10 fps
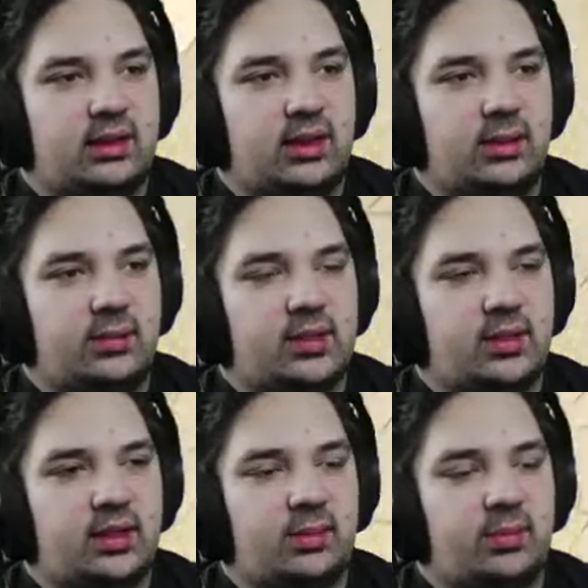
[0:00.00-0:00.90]
Um, so
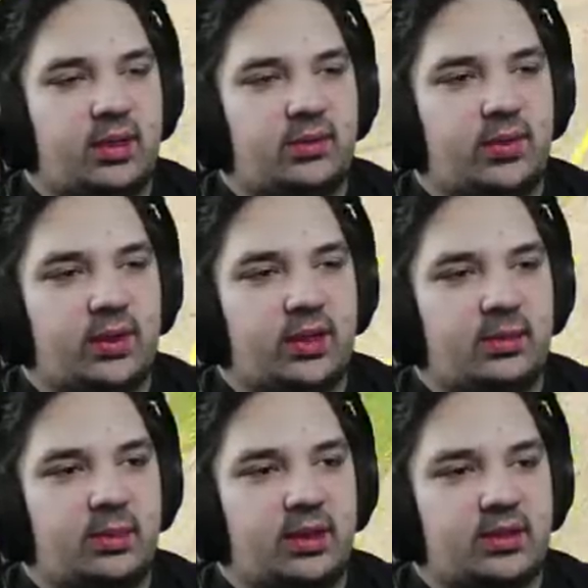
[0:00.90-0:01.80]
it ended up being
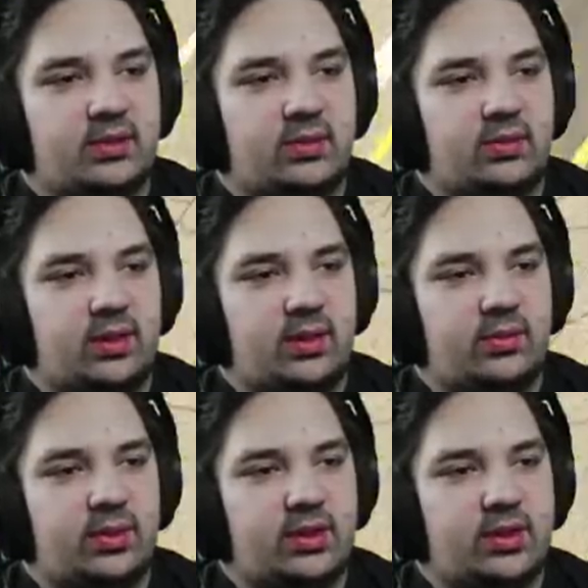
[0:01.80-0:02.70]
funky because, you know,
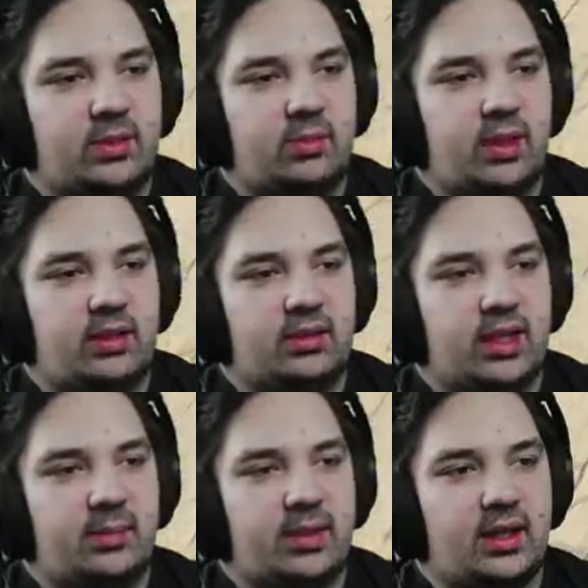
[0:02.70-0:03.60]
Frisch and Champagne are a
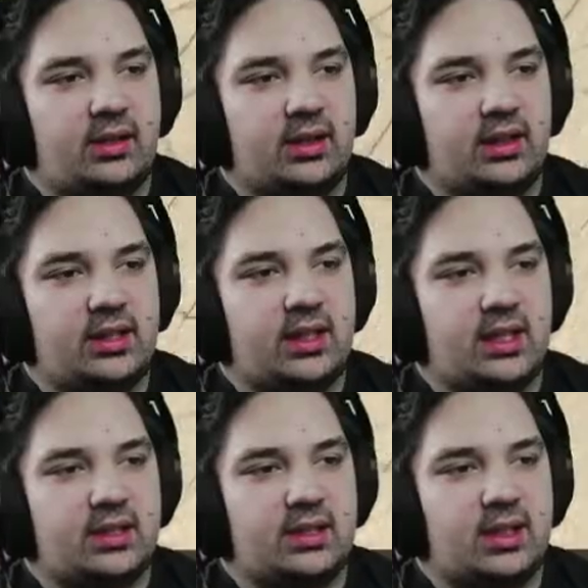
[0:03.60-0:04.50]
lap down, and then these
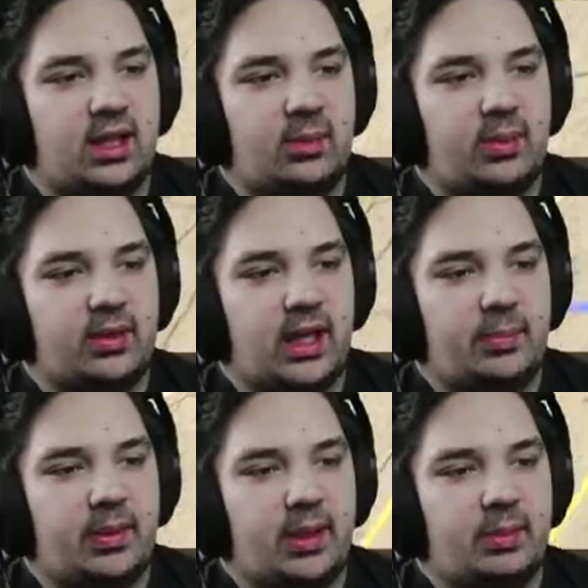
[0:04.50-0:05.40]
guys on the top are a
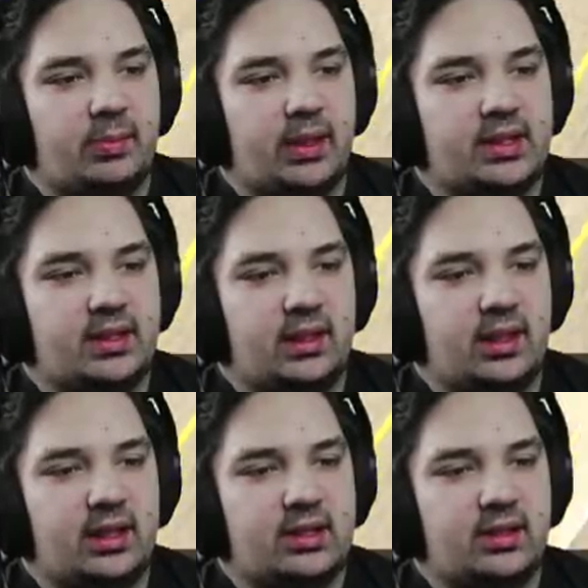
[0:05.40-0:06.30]
lap up, but Ben's
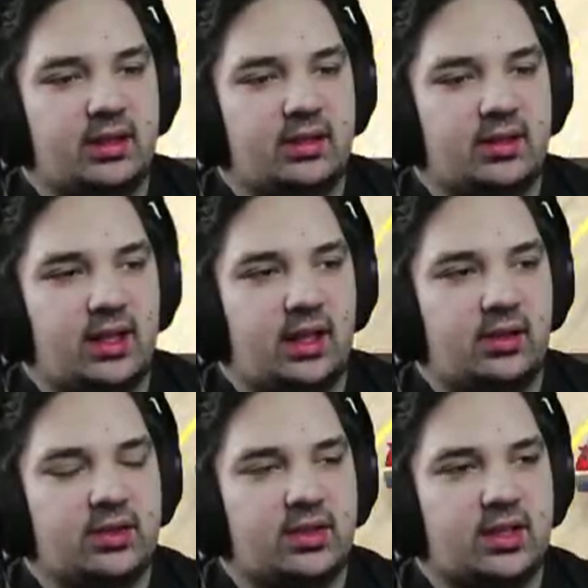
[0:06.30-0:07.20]
not, so then
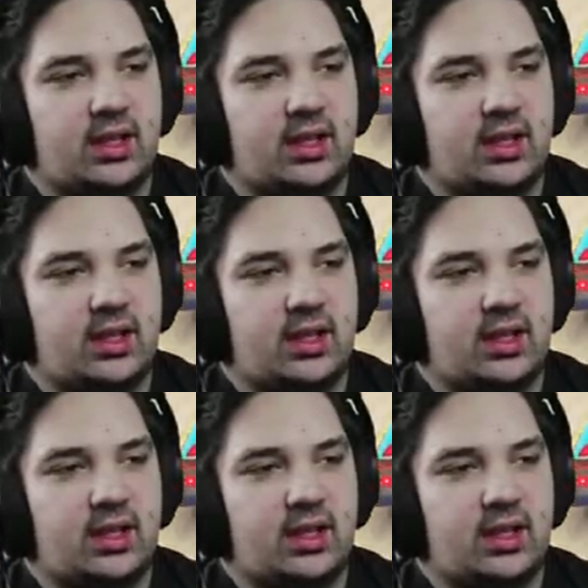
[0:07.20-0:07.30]
Gator's just